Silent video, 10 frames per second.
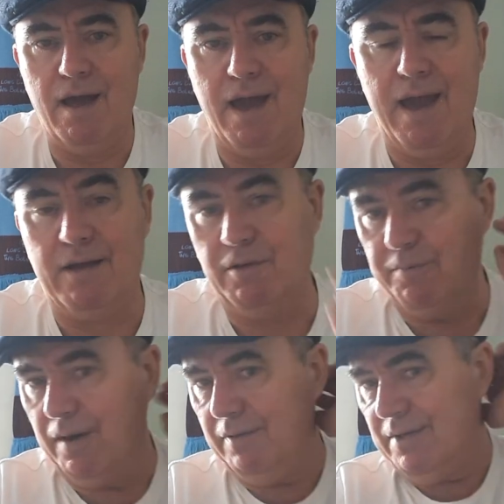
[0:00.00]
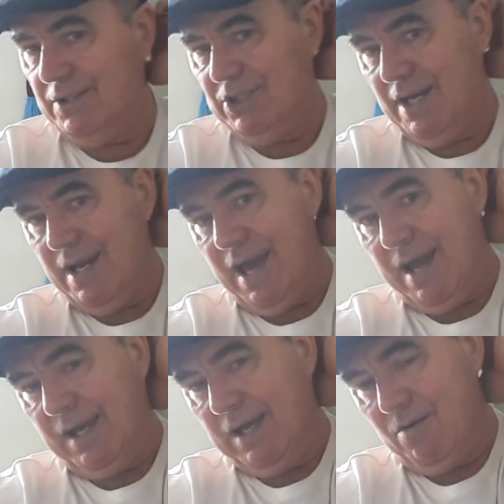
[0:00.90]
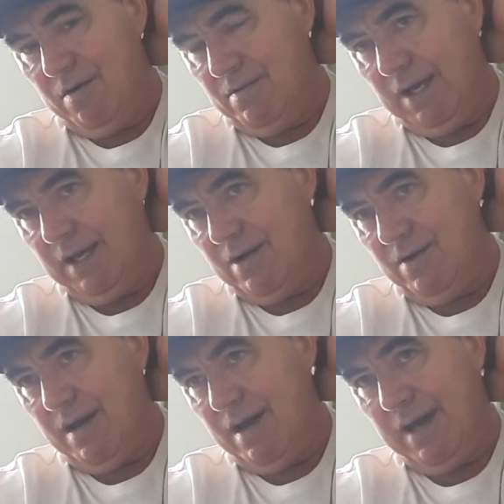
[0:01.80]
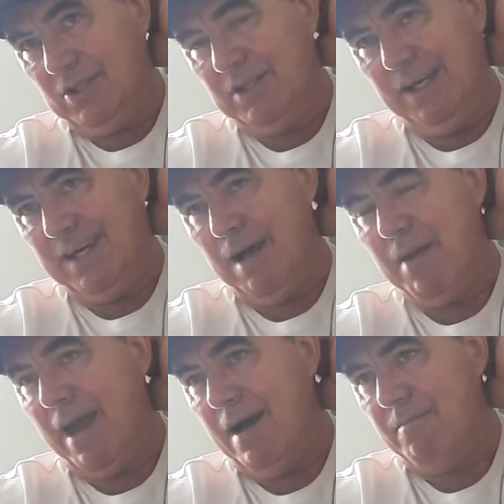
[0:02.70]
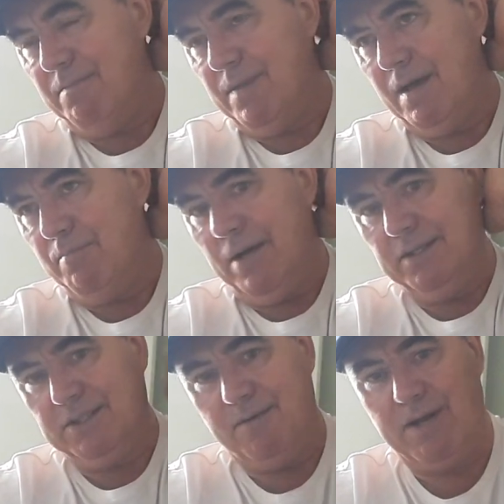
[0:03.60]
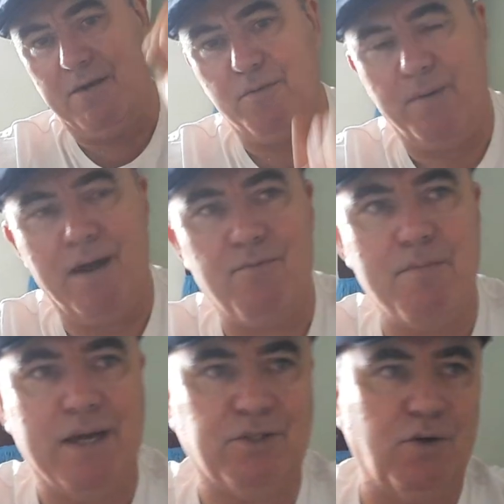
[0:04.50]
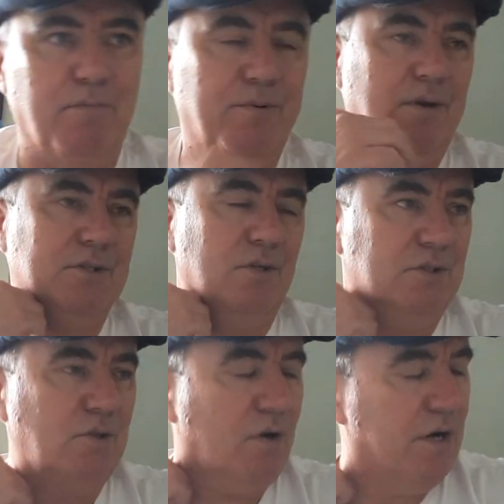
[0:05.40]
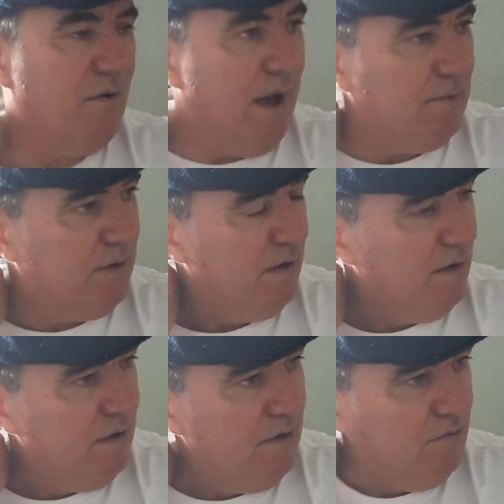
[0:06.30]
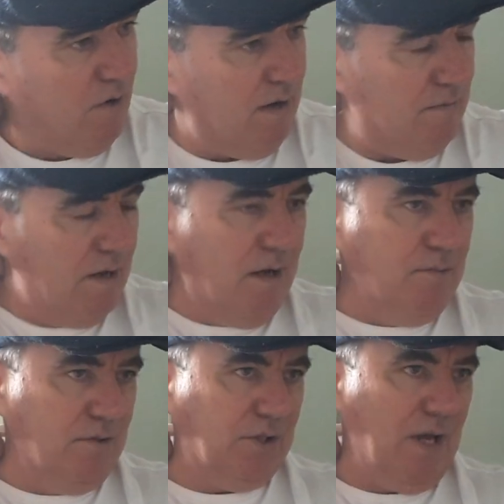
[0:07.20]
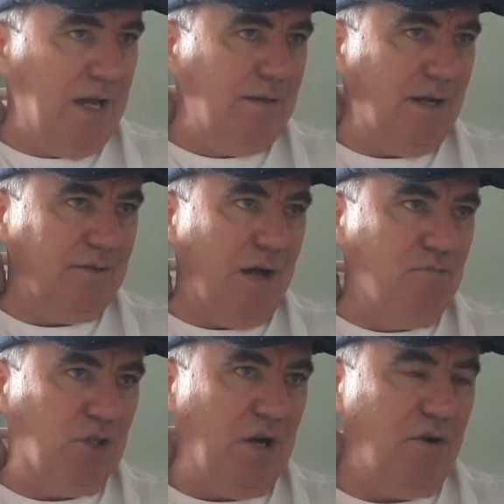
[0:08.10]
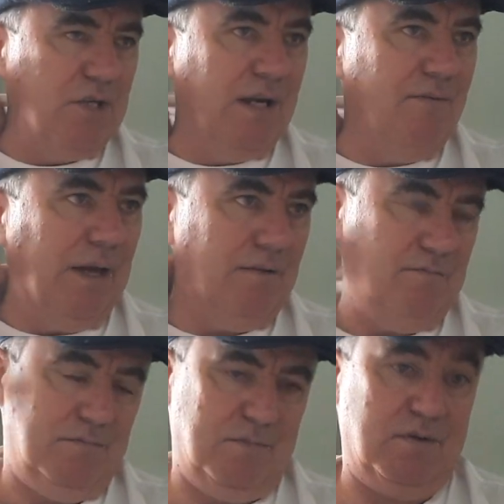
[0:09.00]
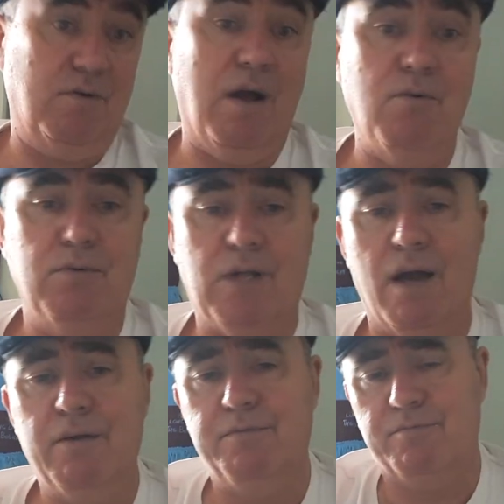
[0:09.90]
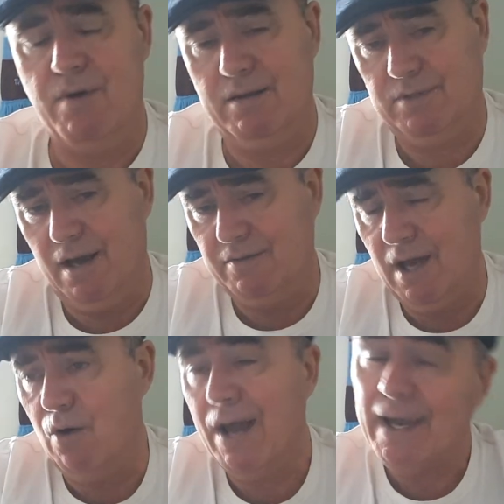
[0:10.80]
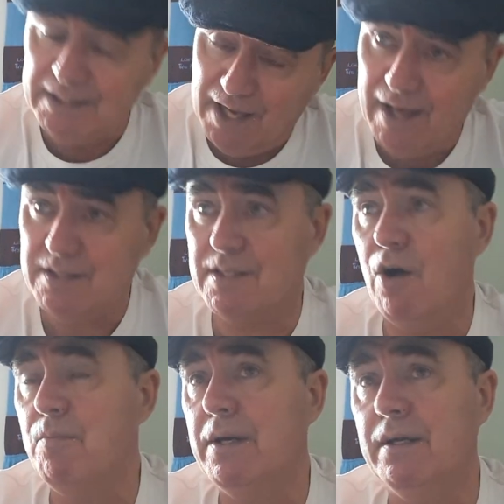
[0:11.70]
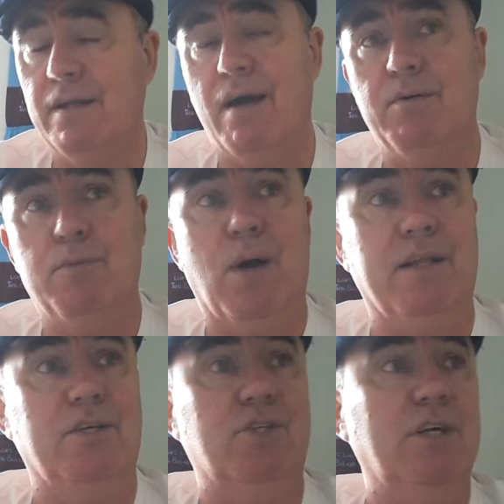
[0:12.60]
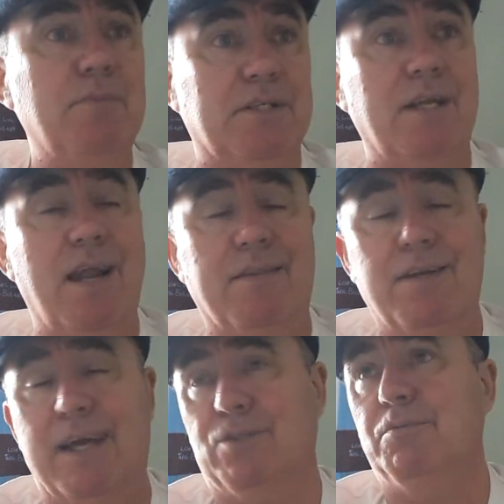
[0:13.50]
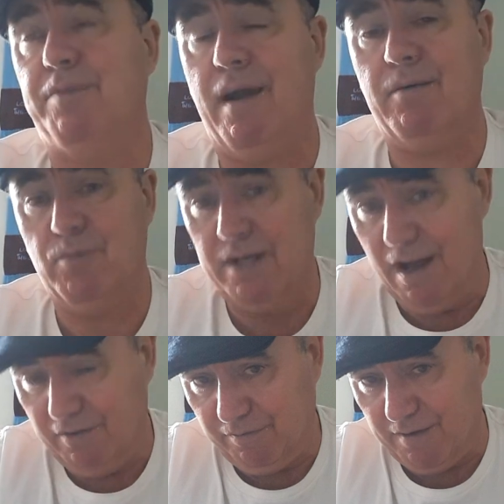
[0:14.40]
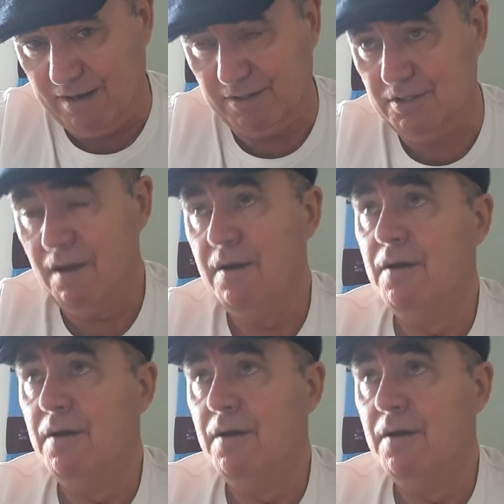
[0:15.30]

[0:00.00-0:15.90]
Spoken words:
how do you think if they share that, they're gonna actually come out and pay £700 for a mascot price? So it's not going to happen, right? I'm not saying don't charge anything. Although Dave Gold at his house told me that they were one of the cheapest in London. In actual fact, we're the only fuckers,